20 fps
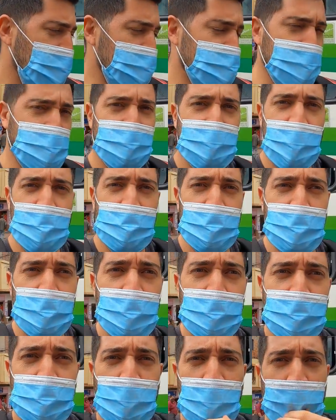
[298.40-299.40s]
It's
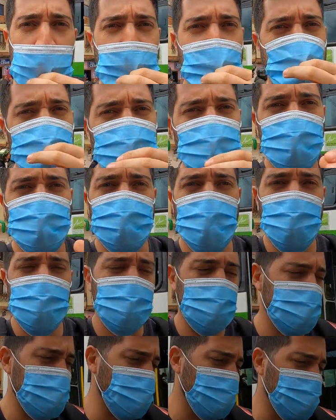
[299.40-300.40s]
11:04. We got here at
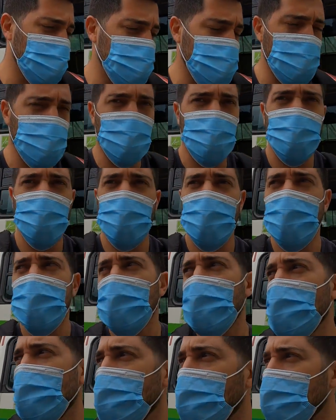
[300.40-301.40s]
11:02.
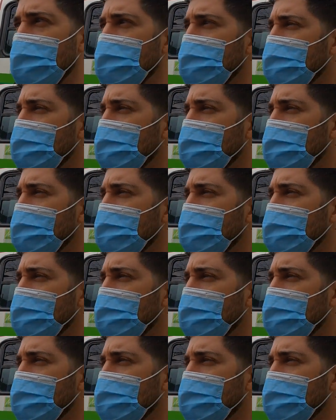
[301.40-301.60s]
We